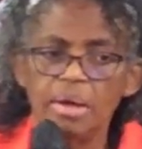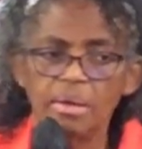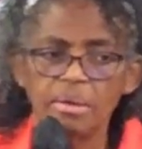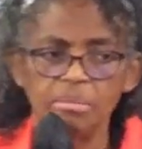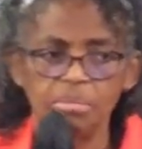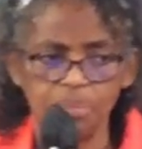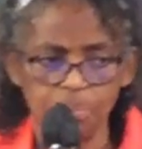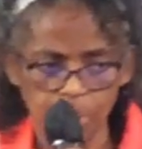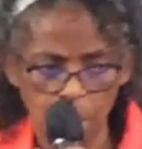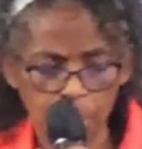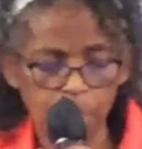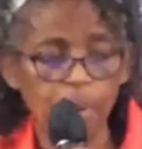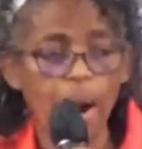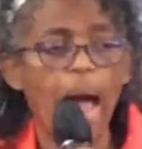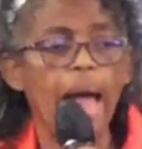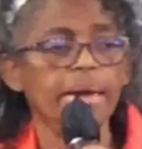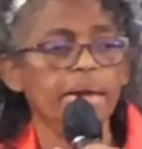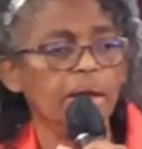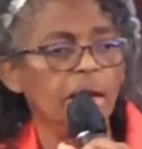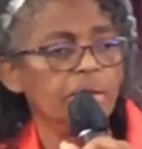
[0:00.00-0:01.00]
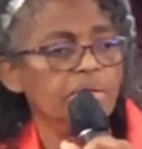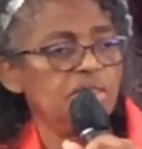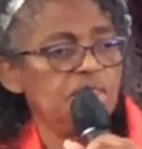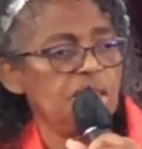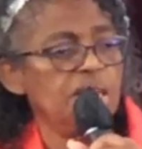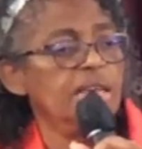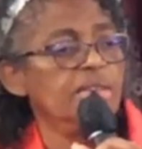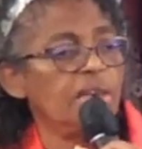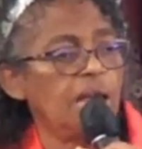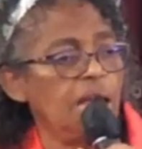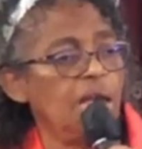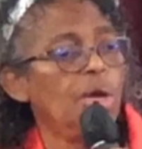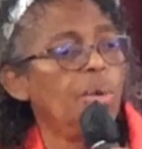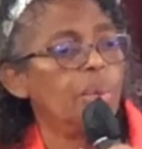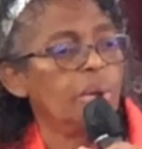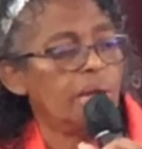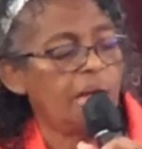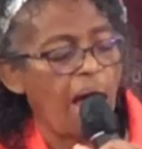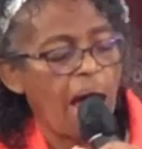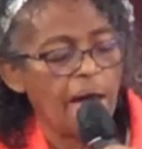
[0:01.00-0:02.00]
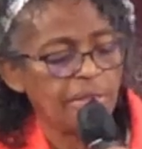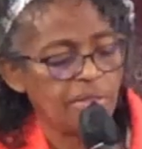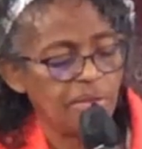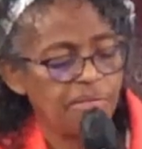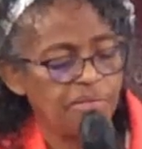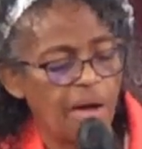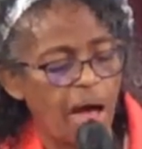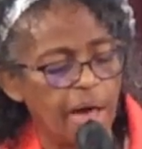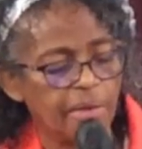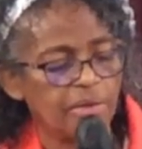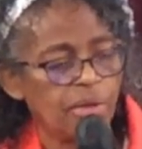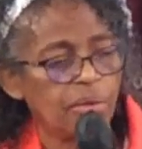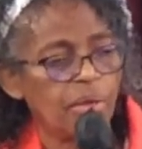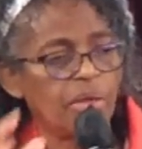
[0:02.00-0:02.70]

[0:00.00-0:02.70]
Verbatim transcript: The brightness of Jesus equals God the Father.